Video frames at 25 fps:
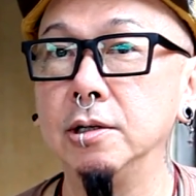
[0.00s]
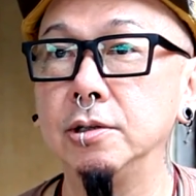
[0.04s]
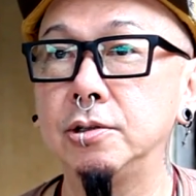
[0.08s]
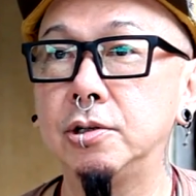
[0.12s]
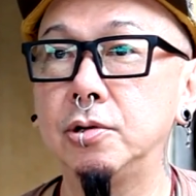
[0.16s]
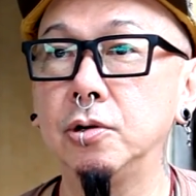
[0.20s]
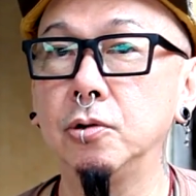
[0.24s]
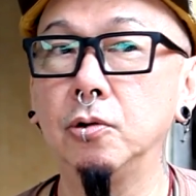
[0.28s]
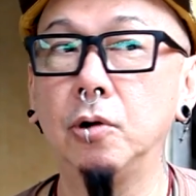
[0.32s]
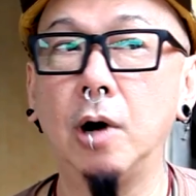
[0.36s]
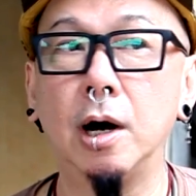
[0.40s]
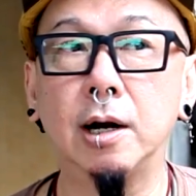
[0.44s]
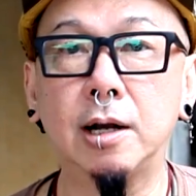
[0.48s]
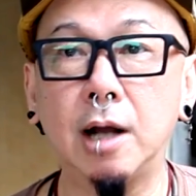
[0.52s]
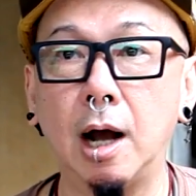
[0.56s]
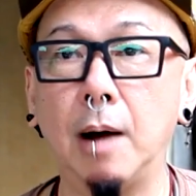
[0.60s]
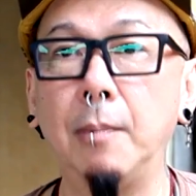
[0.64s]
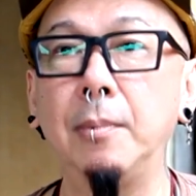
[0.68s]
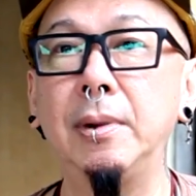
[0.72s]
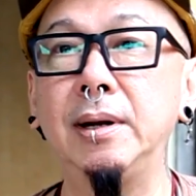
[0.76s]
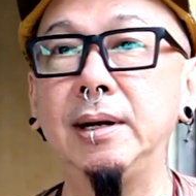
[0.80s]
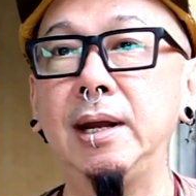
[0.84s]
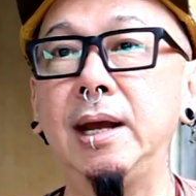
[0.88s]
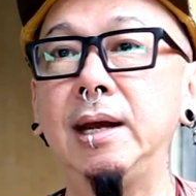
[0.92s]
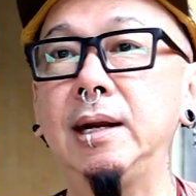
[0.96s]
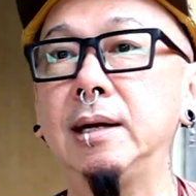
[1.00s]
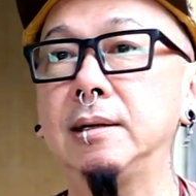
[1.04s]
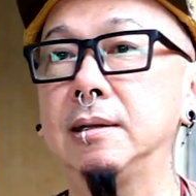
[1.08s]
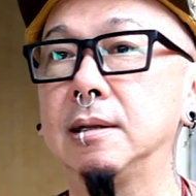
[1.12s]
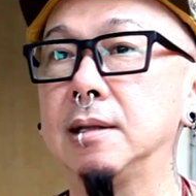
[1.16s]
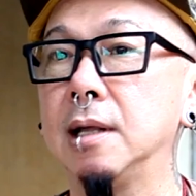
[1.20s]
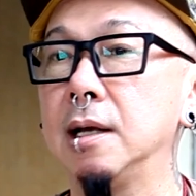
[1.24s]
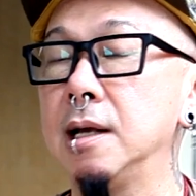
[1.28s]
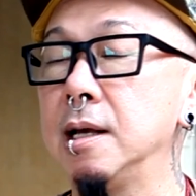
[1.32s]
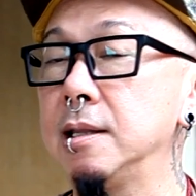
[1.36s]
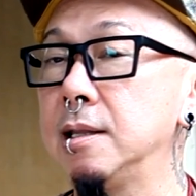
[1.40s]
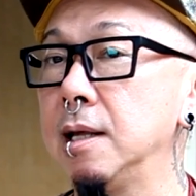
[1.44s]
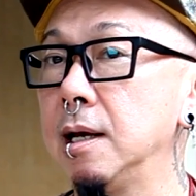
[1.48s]
to accommodate
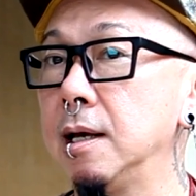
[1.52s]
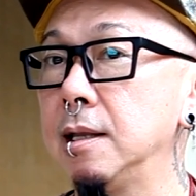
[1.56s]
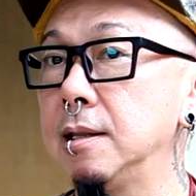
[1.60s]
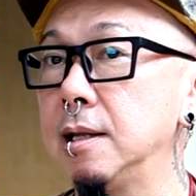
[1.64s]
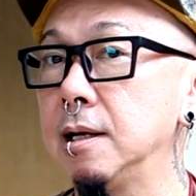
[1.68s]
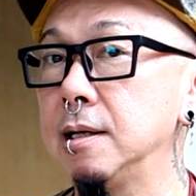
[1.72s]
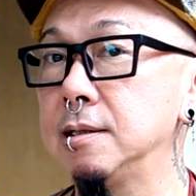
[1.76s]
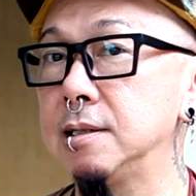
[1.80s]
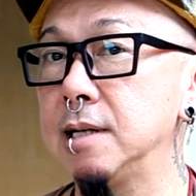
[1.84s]
the